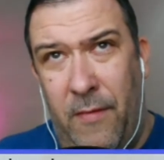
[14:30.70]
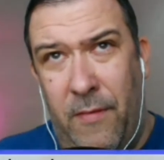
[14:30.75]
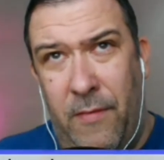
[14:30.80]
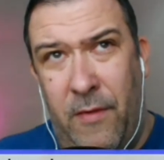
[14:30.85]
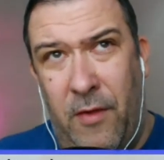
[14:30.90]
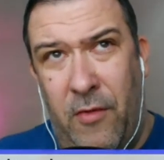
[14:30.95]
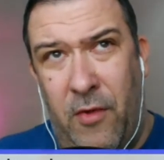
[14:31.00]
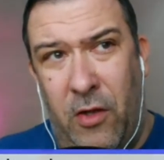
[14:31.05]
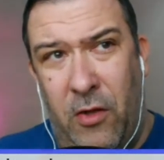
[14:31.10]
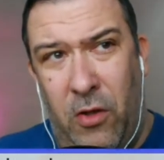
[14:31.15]

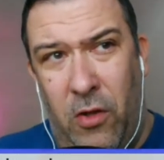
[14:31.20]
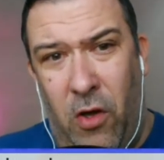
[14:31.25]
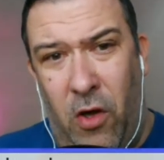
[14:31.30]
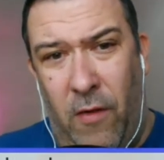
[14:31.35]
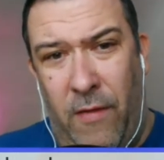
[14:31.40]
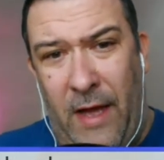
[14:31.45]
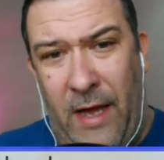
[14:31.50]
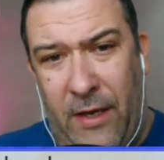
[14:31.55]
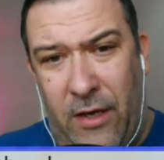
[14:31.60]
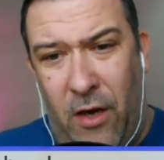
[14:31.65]
there's a
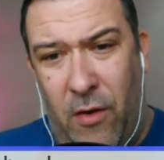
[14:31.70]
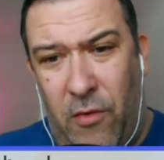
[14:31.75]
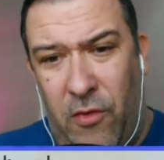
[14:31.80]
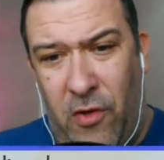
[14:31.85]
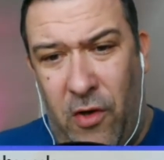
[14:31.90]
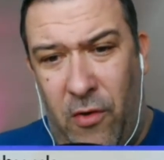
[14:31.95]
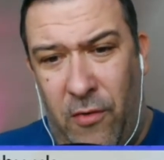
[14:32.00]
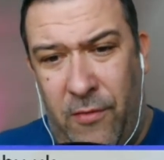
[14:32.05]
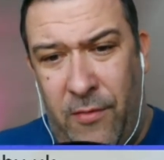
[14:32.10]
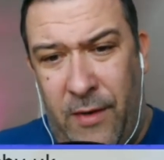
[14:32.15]
lot that goes
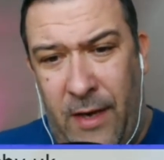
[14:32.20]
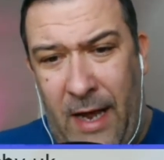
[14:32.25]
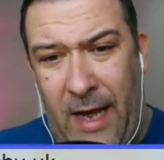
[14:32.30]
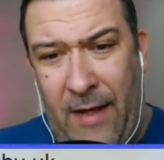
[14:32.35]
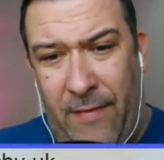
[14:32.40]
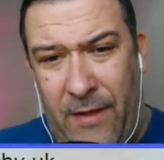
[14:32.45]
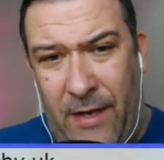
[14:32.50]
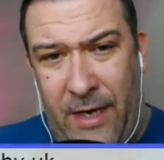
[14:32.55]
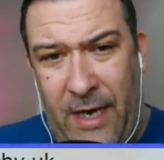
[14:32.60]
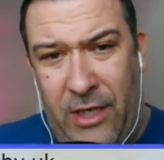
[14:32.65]
on
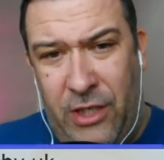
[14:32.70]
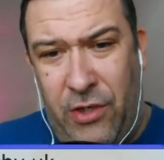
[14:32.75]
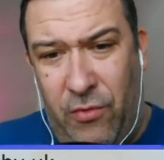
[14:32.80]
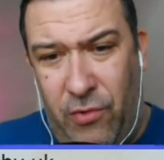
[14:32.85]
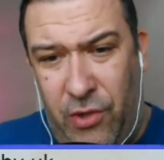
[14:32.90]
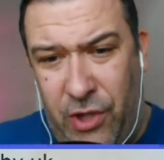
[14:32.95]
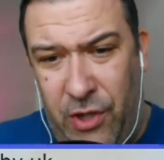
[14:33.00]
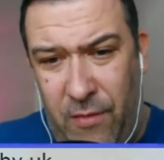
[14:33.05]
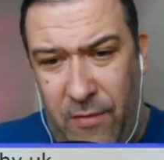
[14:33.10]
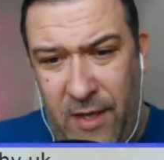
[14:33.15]
at the National
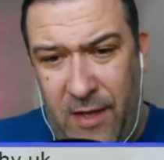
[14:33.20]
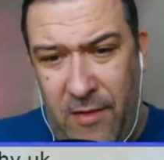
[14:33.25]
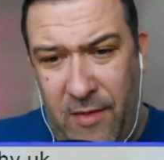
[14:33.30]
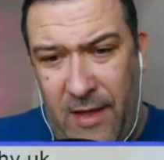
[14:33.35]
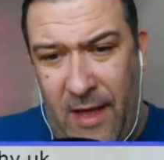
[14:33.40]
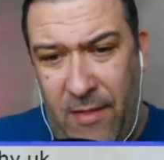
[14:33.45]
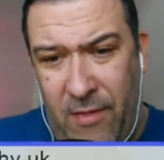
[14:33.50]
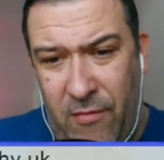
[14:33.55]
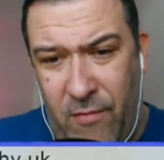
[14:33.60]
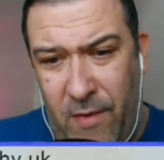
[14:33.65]
Shooting
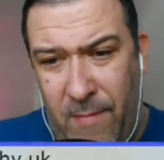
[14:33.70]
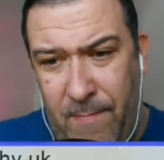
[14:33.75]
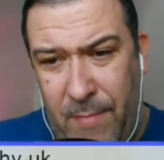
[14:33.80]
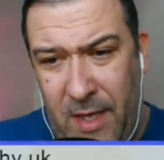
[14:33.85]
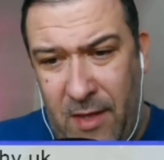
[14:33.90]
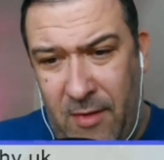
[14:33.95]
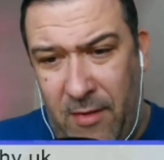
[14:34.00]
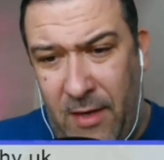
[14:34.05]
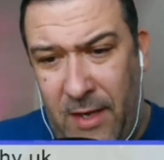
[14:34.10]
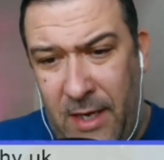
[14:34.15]
Centre in
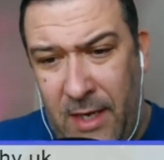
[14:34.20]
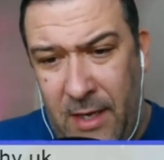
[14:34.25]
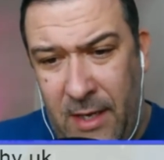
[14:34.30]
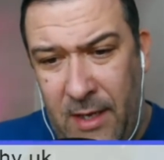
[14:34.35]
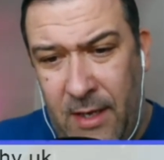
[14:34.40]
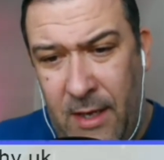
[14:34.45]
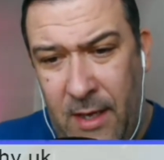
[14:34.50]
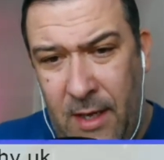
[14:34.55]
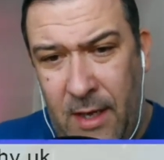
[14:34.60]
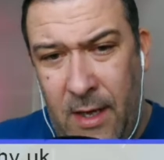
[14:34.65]
Bisley,
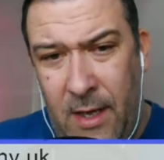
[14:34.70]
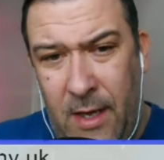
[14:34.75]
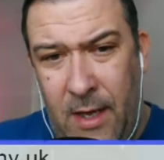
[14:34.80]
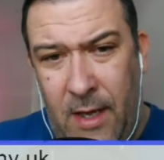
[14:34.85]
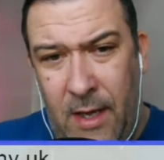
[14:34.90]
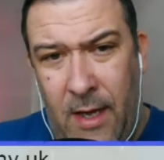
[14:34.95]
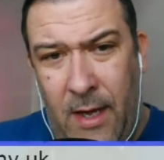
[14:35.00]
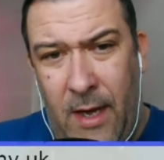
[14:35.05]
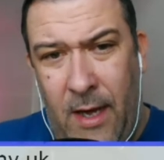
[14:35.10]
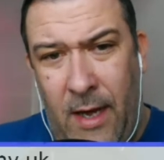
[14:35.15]

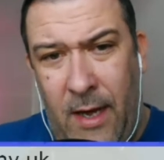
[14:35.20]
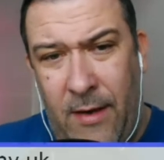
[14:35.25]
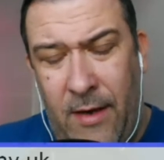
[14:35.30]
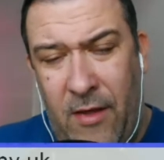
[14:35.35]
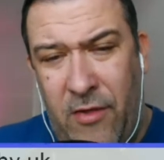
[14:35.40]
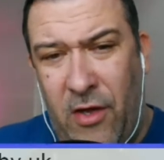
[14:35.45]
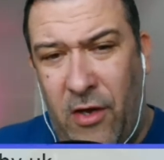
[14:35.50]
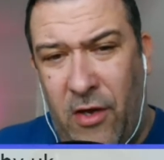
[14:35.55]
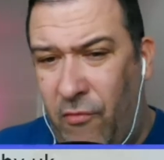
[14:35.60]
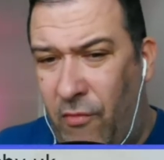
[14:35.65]
and
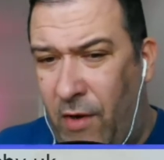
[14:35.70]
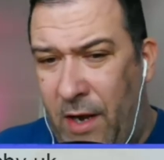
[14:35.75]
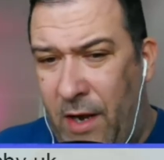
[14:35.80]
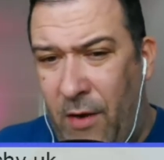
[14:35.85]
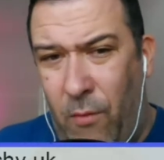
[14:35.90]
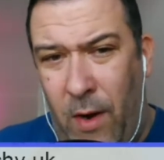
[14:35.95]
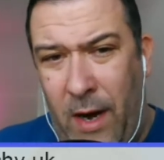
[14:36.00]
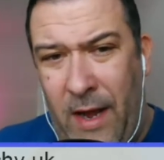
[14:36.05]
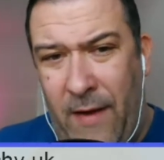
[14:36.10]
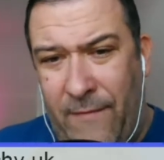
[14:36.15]
it's a
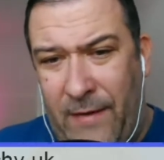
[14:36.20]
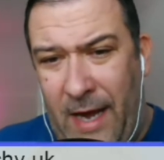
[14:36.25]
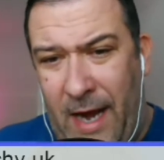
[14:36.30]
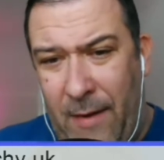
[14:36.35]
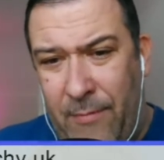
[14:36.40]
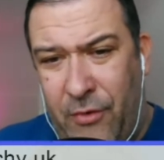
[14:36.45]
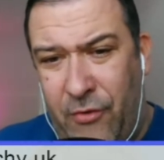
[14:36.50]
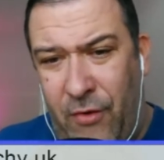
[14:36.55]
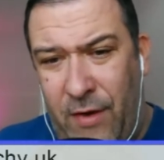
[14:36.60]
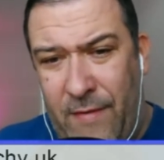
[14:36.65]
great way of
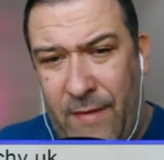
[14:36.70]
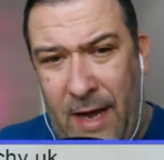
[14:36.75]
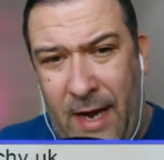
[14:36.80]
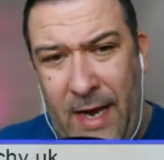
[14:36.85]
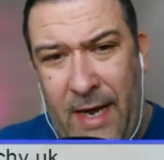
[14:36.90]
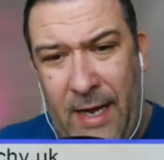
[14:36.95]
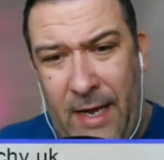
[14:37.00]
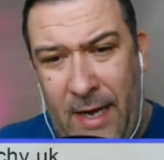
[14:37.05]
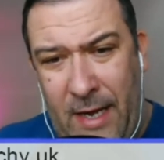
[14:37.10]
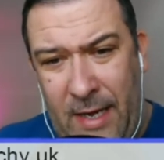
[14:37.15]
capturing that
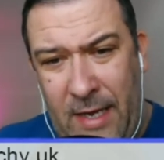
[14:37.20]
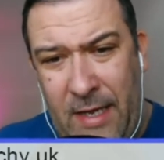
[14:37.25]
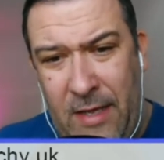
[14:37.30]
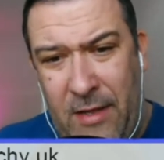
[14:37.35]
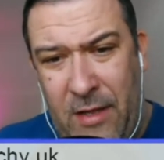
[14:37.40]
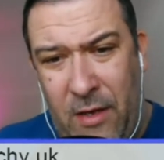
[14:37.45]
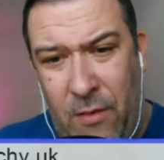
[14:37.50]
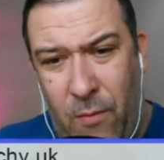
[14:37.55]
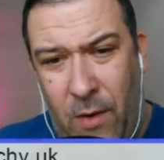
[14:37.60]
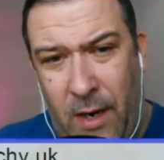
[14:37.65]
in an
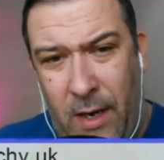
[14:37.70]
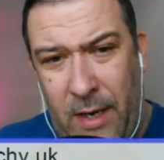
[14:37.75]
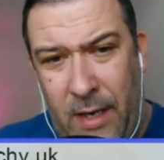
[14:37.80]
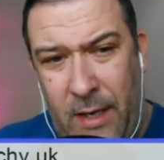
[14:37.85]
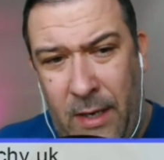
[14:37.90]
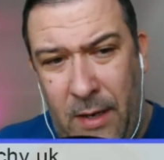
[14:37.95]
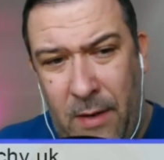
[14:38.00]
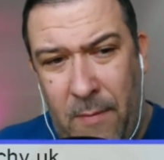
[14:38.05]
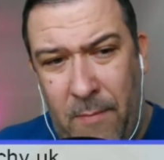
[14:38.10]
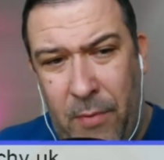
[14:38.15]
easy
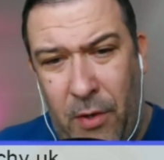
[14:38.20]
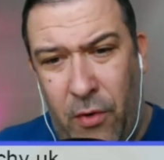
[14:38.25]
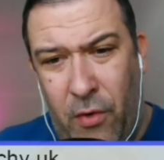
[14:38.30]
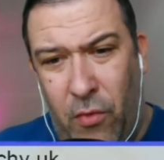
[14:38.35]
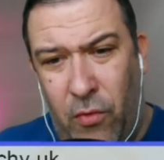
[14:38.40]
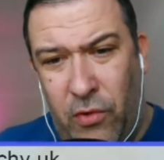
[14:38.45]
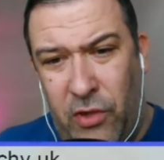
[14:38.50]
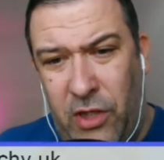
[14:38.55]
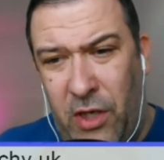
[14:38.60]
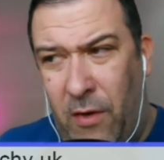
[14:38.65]
way. But
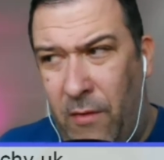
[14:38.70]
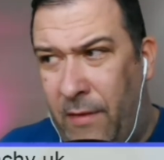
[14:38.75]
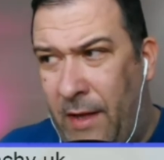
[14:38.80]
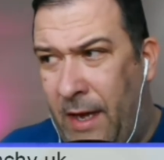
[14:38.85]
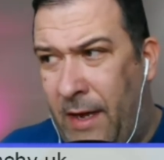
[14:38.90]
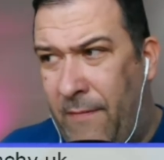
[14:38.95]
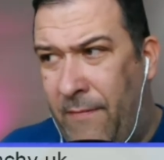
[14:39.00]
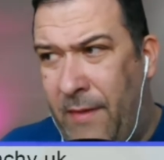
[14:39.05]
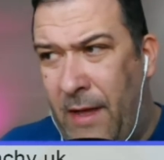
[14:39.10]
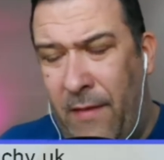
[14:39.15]
also,
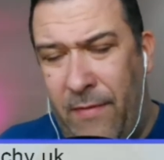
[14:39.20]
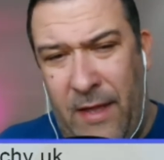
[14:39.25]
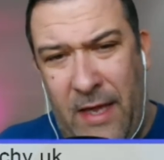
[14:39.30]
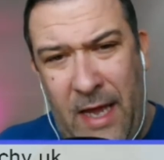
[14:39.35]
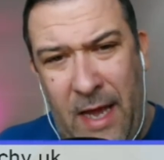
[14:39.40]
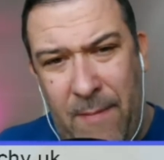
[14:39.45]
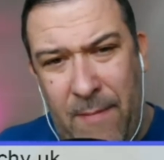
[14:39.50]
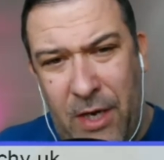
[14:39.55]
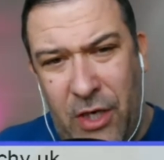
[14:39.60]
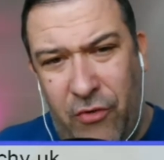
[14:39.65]

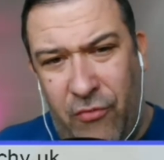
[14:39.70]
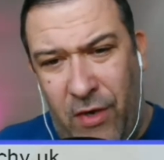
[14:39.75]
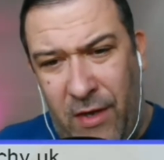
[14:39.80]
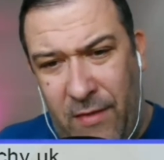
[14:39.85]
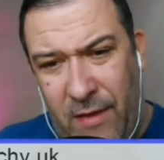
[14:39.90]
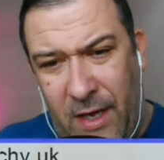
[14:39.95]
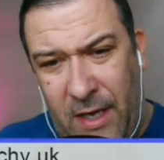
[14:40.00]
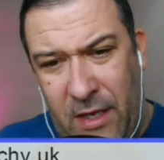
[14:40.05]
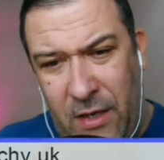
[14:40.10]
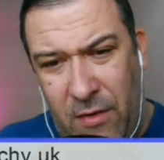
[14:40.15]
the imagery
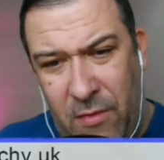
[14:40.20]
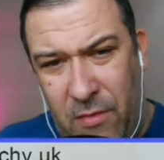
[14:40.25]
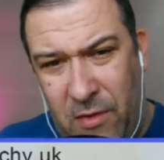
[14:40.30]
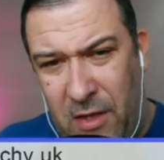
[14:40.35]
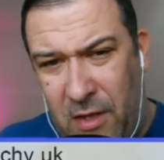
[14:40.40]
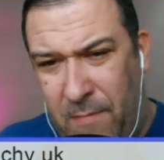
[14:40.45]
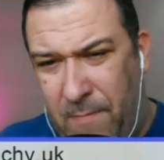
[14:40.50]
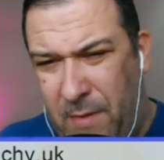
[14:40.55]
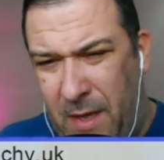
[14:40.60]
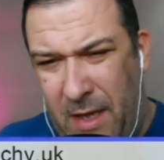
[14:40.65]
they use
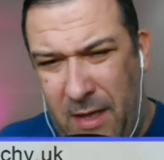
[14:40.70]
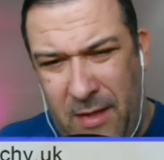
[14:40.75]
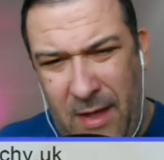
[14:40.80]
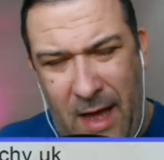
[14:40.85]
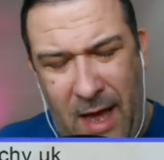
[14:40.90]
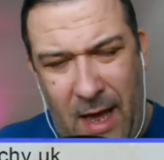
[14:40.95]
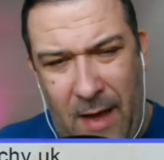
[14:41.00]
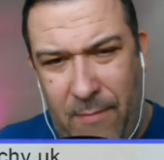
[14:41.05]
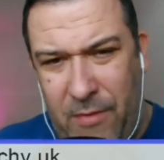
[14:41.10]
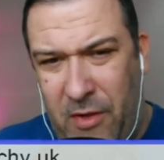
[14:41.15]
is
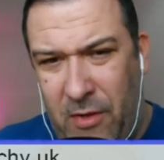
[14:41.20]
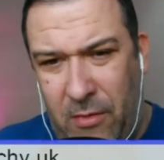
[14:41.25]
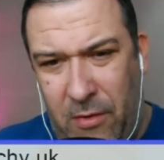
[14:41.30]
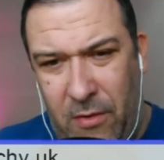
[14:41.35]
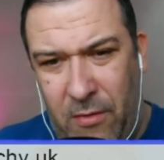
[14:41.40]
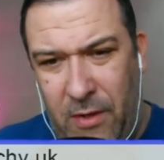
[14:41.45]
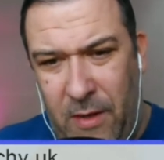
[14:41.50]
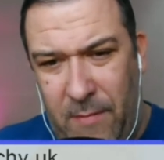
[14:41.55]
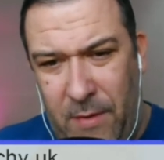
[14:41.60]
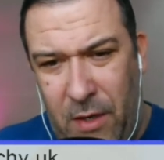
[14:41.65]

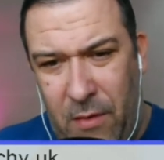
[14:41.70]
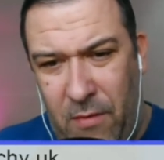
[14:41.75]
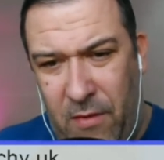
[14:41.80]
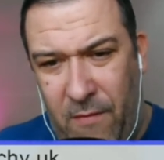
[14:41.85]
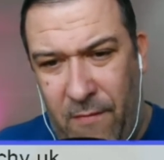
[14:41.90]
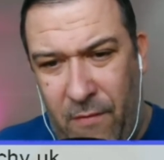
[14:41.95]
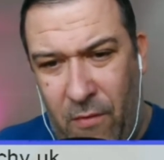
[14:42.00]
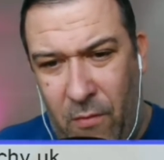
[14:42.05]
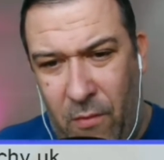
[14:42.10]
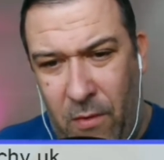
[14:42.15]
absolutely
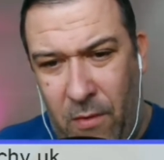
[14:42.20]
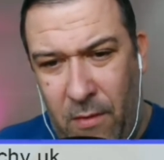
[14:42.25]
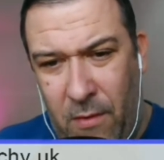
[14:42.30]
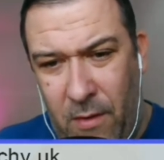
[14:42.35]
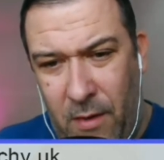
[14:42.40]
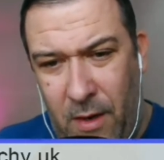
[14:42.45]
beautiful.